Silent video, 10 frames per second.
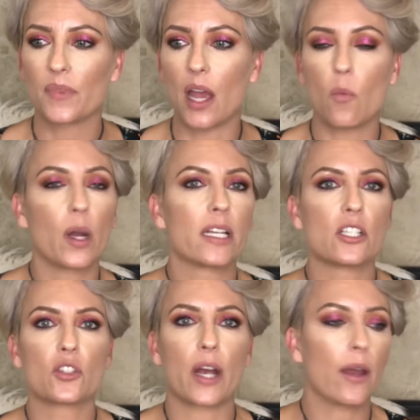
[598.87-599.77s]
I wanted
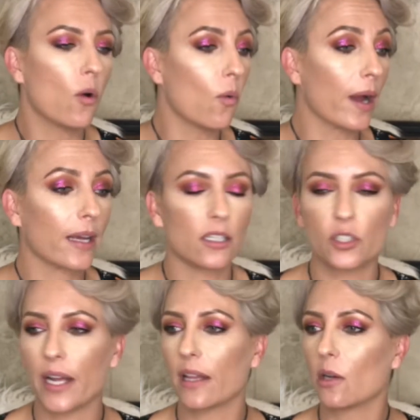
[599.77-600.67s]
to try, oh, I got to
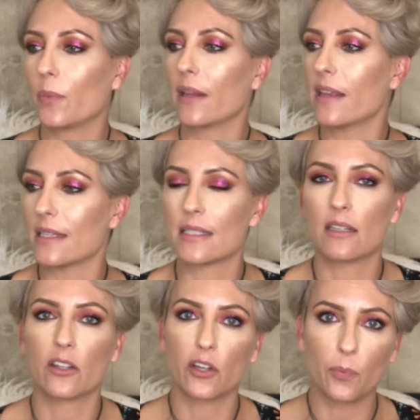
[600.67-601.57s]
try a little bit of this
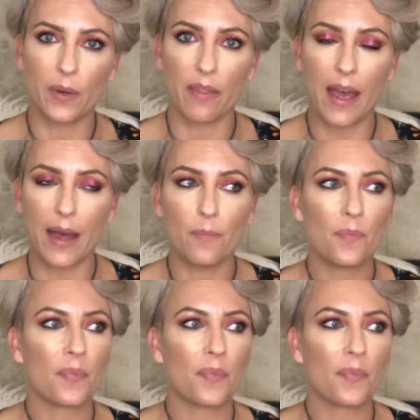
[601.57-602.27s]
and a little bit of that.